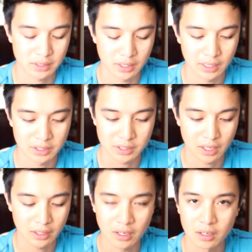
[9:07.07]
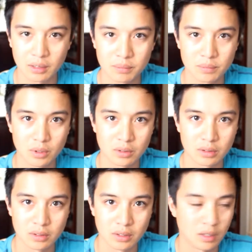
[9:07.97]
I just got caught up
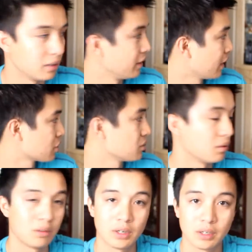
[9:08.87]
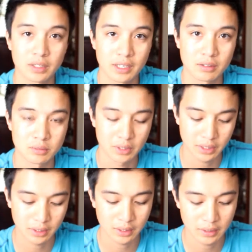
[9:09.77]
on the actual work that I was
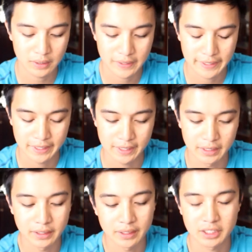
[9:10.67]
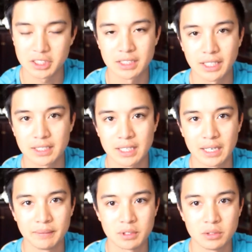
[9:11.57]
working on, and didn't actually take
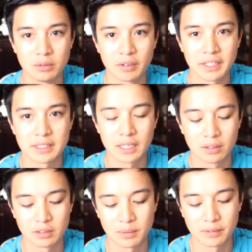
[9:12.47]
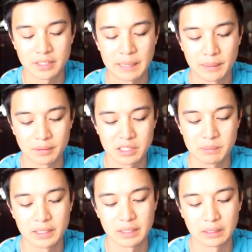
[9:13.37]
time to write down the amount of time I was
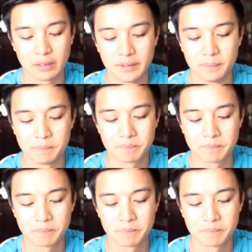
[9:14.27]
spending on them.